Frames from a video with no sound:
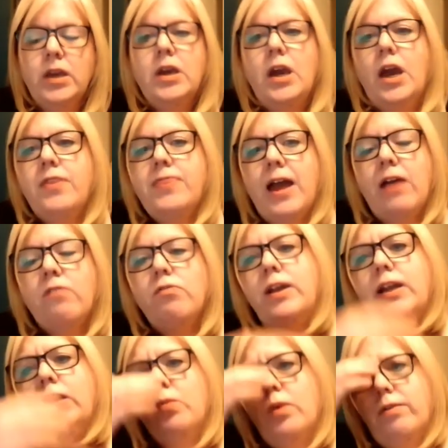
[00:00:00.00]
And that
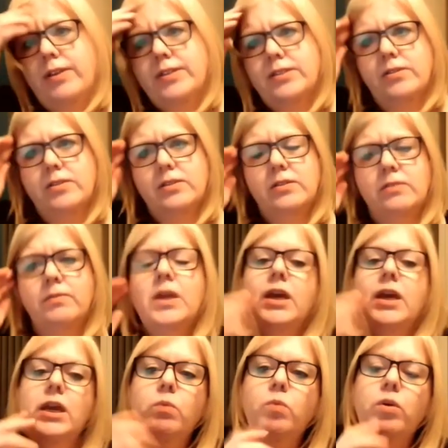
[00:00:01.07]
really worries us.
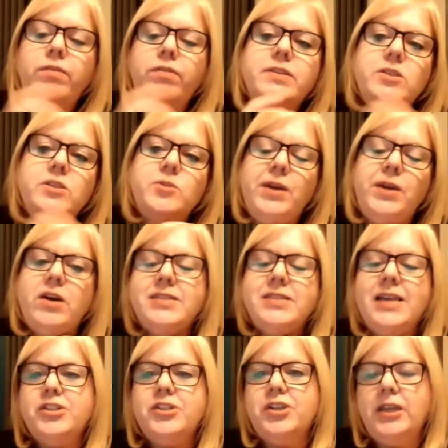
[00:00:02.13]
It worries us because
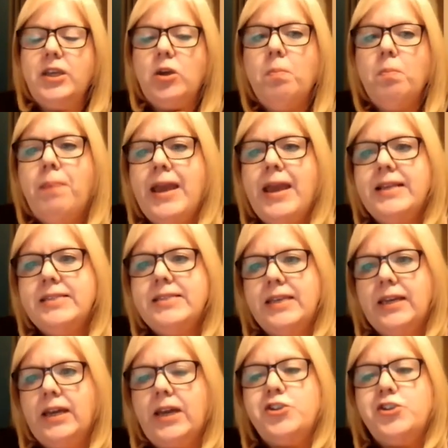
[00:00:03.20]
actually you're
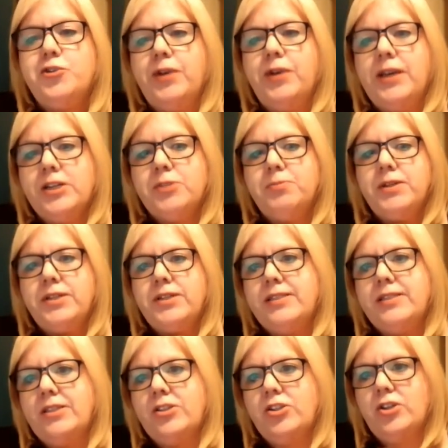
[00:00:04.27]
basing a treatment
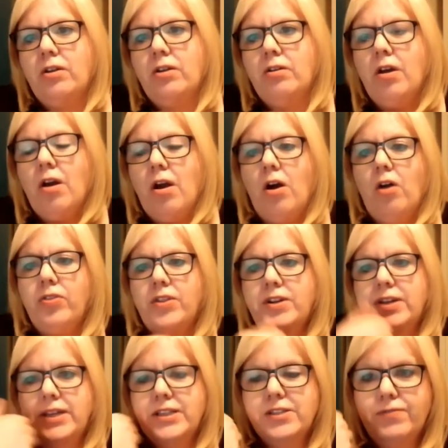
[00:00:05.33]
decision on the
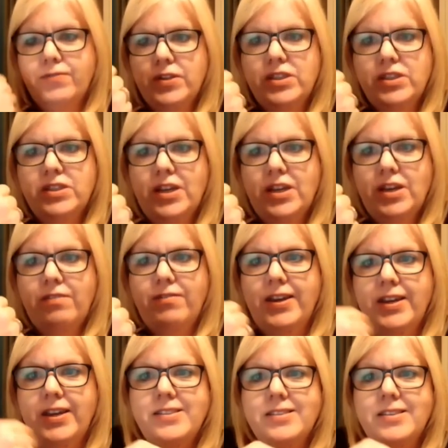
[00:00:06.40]
needs of the
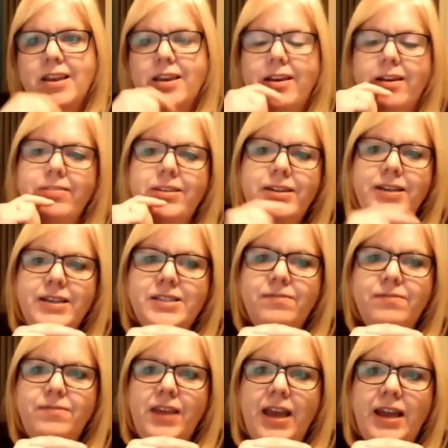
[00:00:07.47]
service and the needs
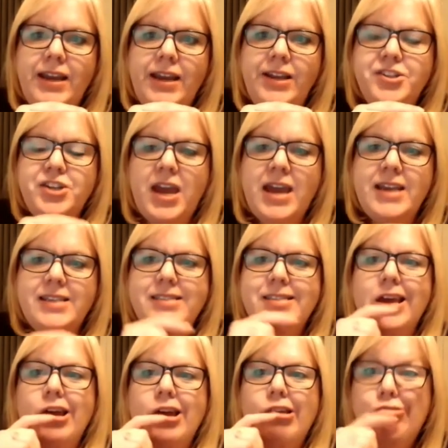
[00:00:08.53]
of the NHS,
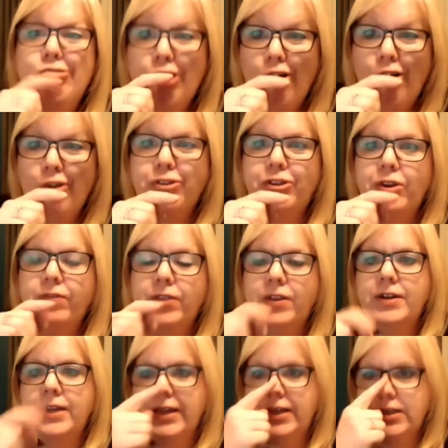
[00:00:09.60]
not the
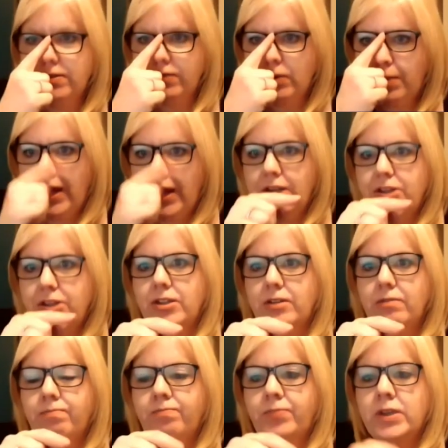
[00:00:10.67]
needs of the patient.